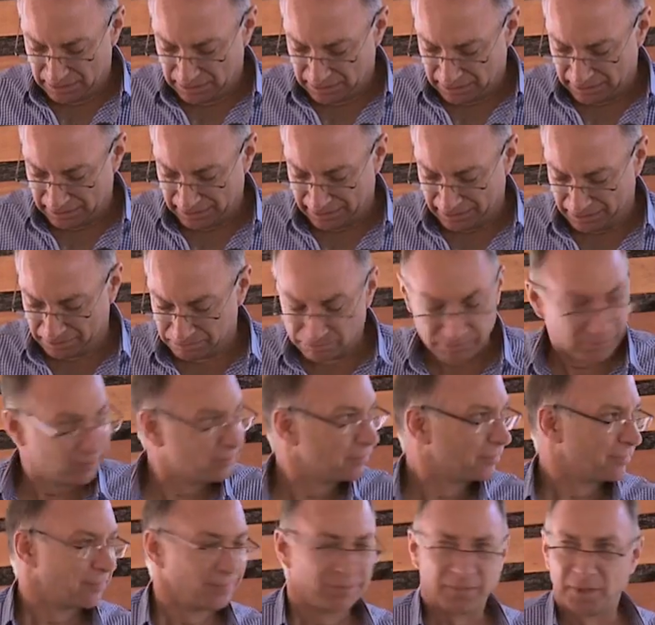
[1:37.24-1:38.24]

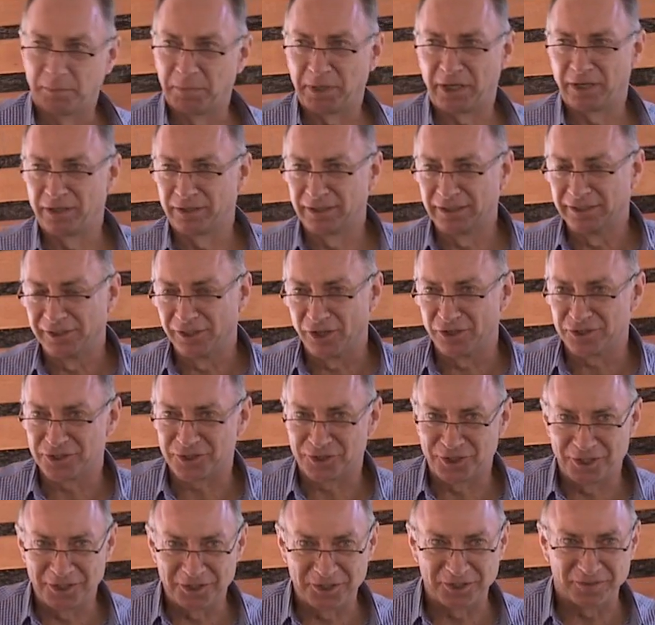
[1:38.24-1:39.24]
apparently
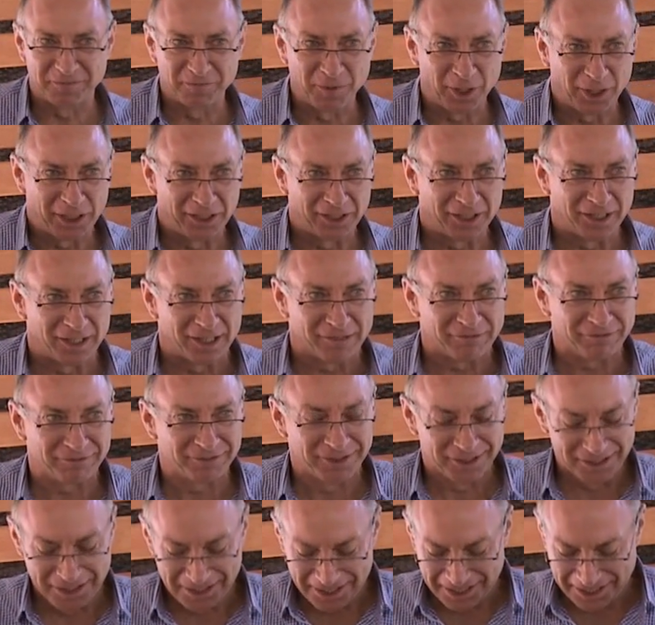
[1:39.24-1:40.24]
lost years of my life.
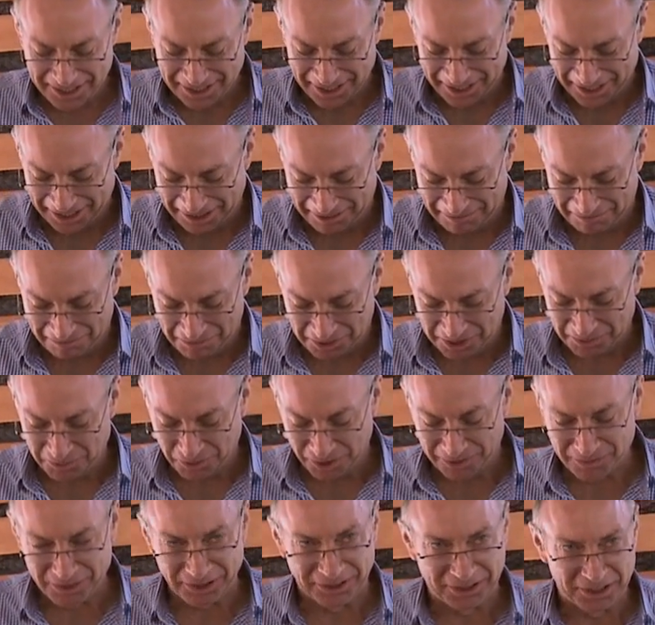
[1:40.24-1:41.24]

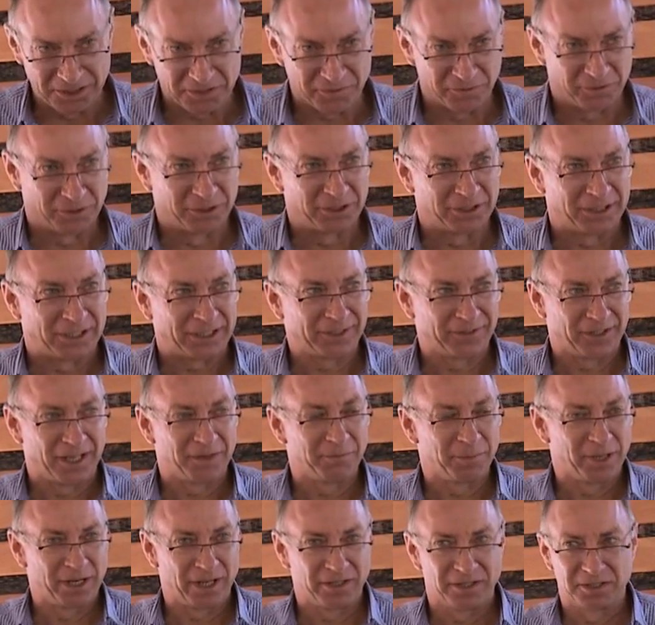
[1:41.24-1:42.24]
Sometimes it does feel like
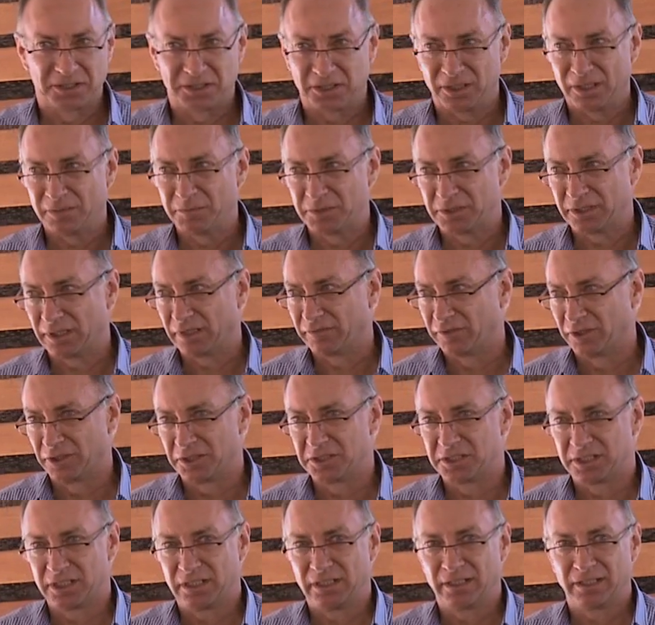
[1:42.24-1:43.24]
that, but other times I've got to
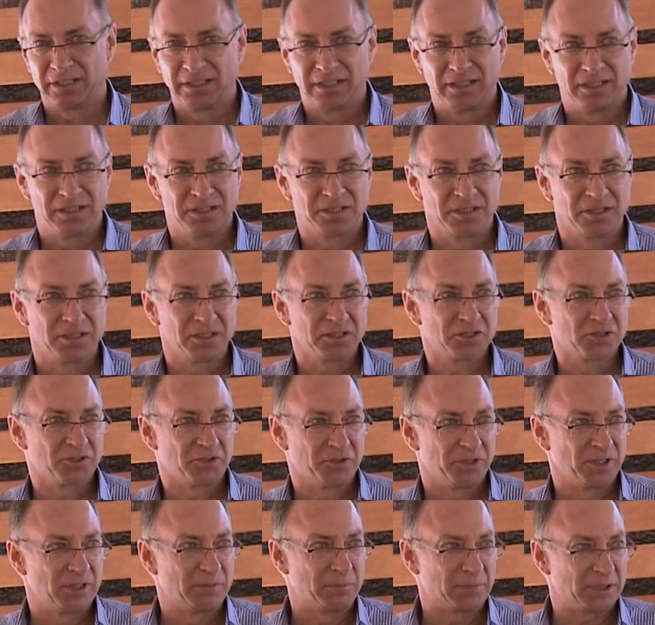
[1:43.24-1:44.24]
tell you it is an
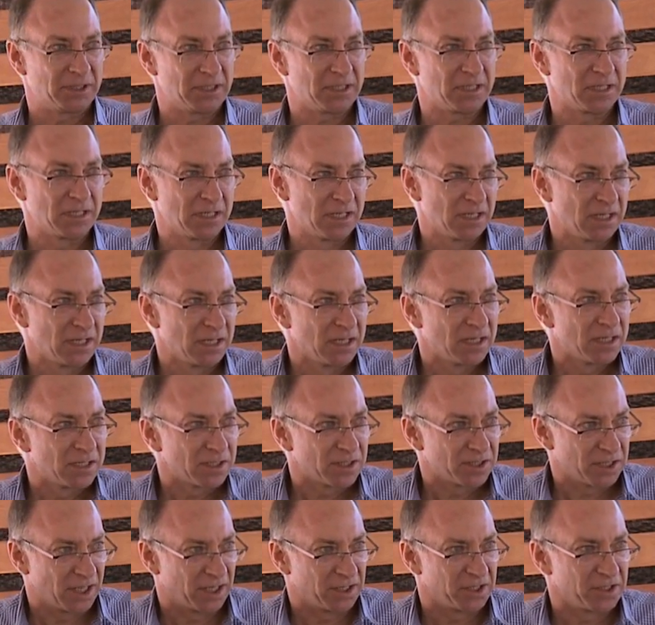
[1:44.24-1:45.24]
extremely
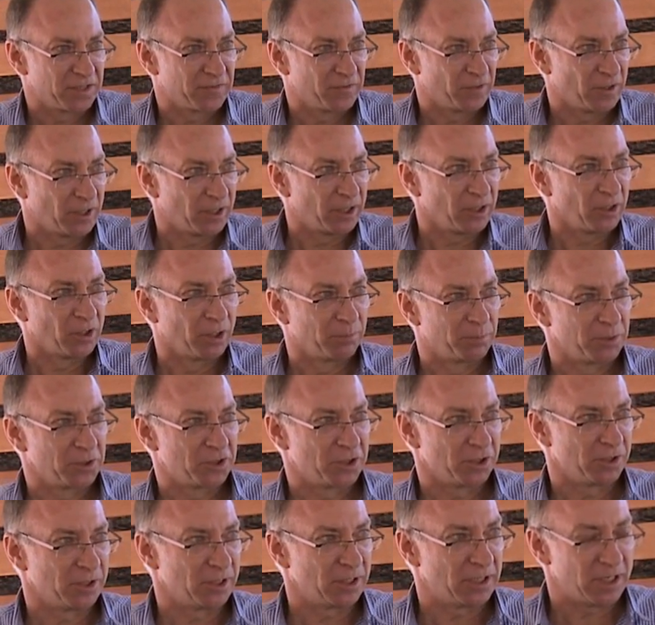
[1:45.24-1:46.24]
satisfying
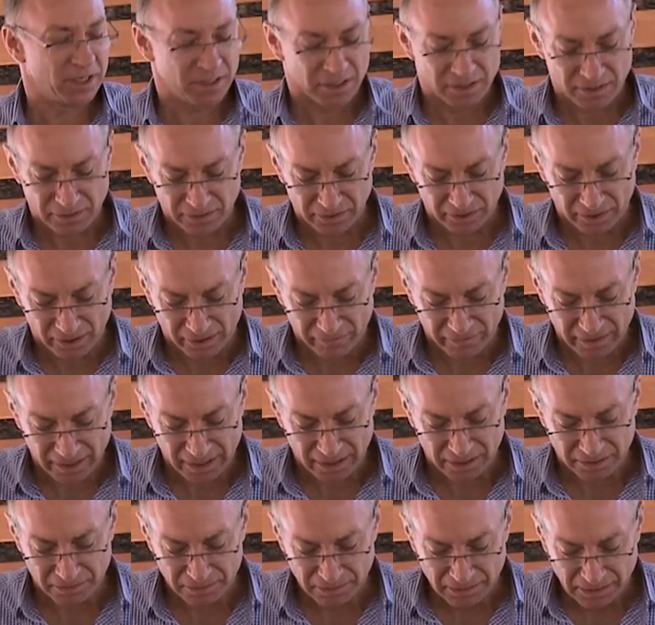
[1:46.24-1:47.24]
opportunity that I've
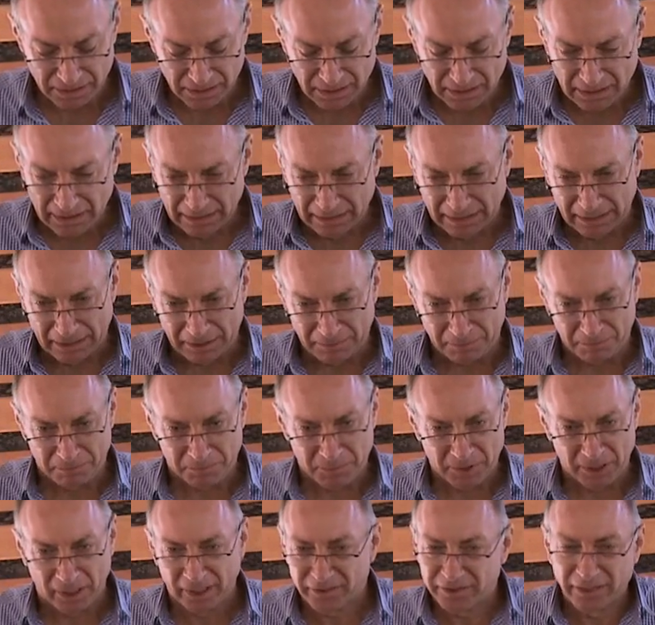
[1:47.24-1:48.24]
had. And
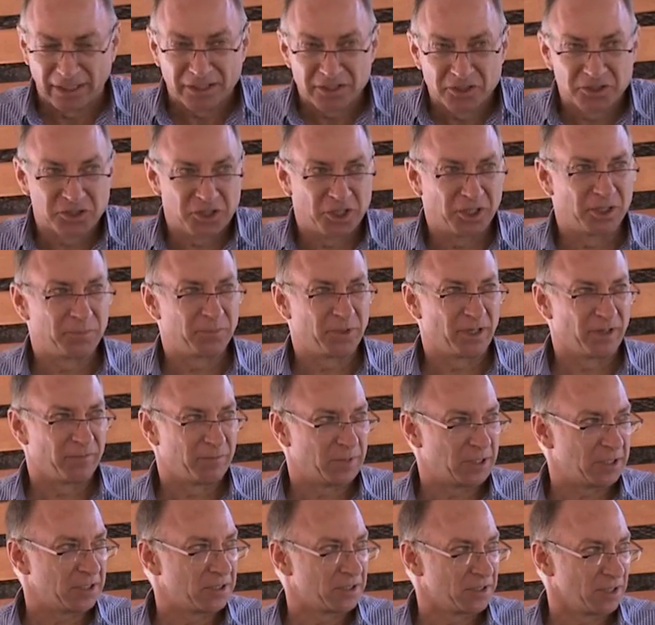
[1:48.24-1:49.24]
I just hope that I've
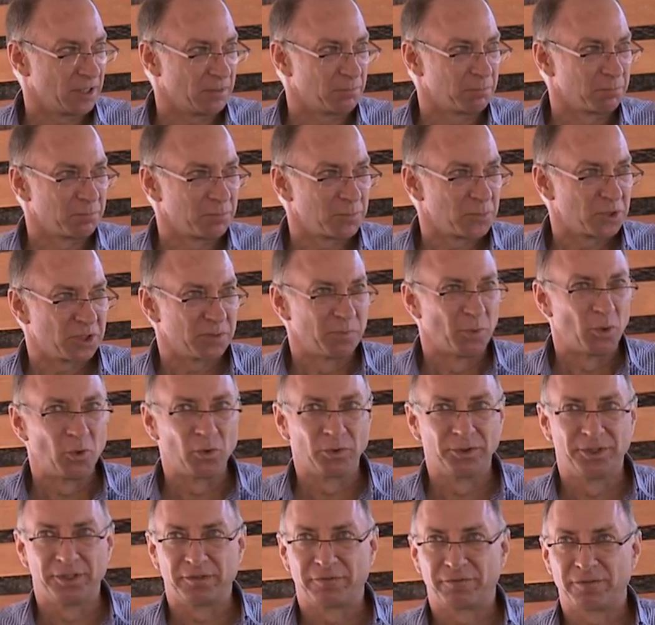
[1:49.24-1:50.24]
made some
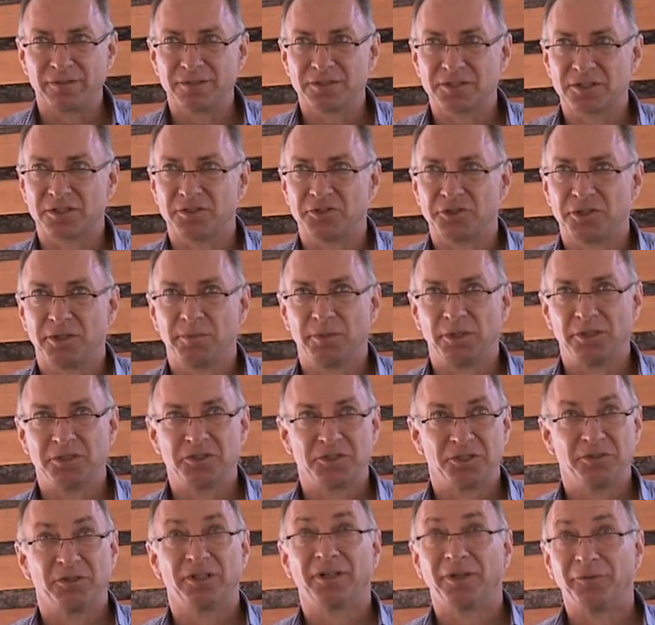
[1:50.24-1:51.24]
small difference, contributed
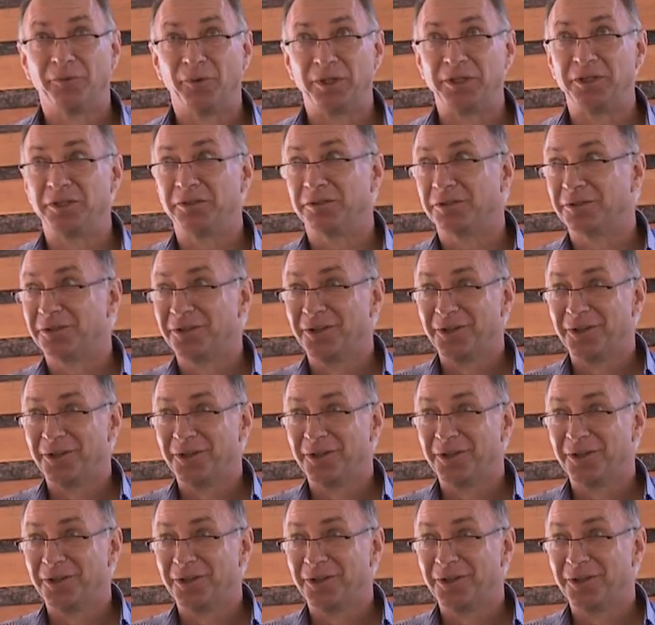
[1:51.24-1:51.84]
to it, and when you